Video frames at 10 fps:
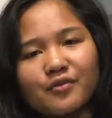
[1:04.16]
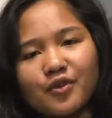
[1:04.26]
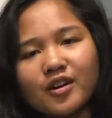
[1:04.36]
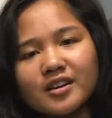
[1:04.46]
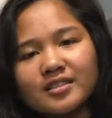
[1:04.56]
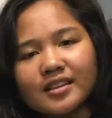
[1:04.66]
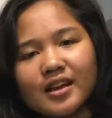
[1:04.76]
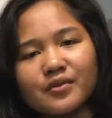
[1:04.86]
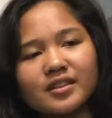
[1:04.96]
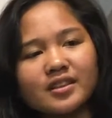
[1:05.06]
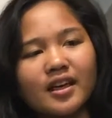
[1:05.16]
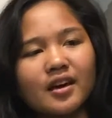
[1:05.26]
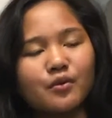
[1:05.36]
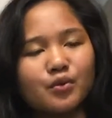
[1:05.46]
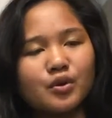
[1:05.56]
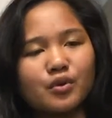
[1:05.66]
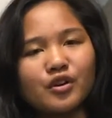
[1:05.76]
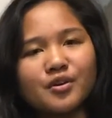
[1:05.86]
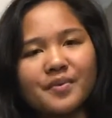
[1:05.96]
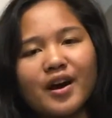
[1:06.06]
for us. Like, everything that we
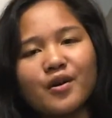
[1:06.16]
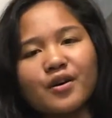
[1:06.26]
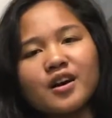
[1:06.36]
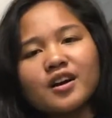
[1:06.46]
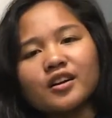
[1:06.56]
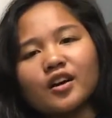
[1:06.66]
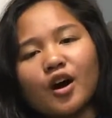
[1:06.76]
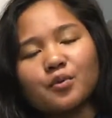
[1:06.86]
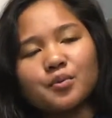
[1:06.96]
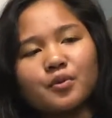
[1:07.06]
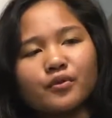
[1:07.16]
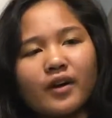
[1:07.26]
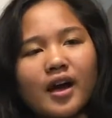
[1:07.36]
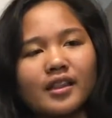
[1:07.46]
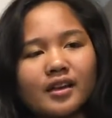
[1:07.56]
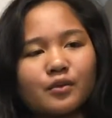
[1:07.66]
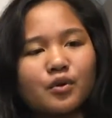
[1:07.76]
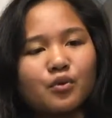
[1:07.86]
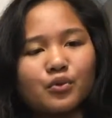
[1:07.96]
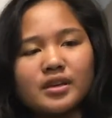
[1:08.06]
worry about, God will provide. Like,
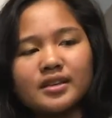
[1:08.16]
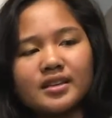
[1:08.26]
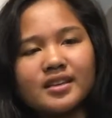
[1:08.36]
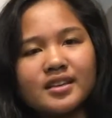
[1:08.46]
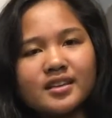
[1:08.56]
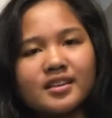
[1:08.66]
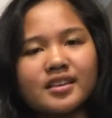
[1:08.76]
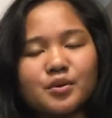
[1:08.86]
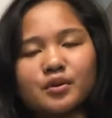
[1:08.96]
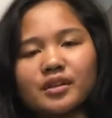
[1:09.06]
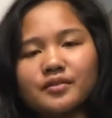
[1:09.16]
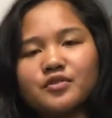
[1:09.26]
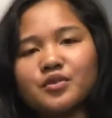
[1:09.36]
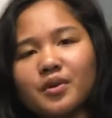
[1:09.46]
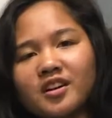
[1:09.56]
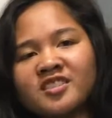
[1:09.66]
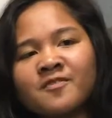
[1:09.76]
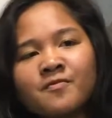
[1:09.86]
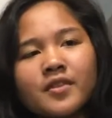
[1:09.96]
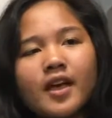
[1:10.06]
what we need, he will give to us.
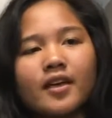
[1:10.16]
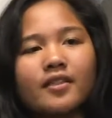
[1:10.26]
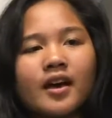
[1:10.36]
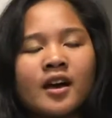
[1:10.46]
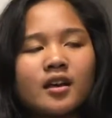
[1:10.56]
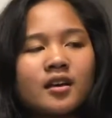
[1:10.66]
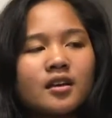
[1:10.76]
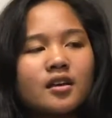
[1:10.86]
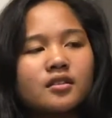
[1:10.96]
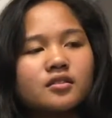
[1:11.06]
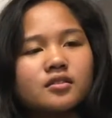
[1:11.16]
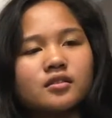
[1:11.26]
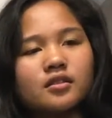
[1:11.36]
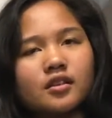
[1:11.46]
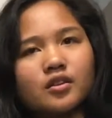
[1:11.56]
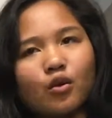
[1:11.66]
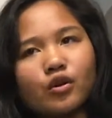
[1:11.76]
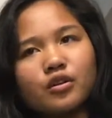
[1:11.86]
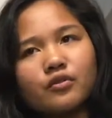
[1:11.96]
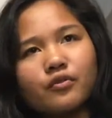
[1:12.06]
And that in
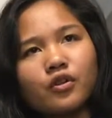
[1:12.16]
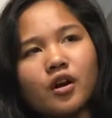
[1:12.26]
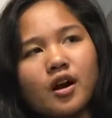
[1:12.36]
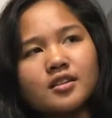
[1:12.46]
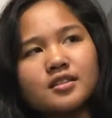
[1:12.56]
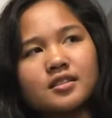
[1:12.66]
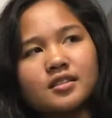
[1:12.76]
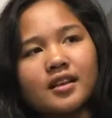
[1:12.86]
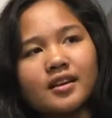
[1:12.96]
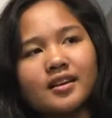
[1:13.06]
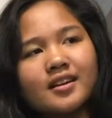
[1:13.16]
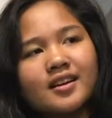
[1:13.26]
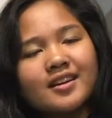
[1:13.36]
order for us to, like,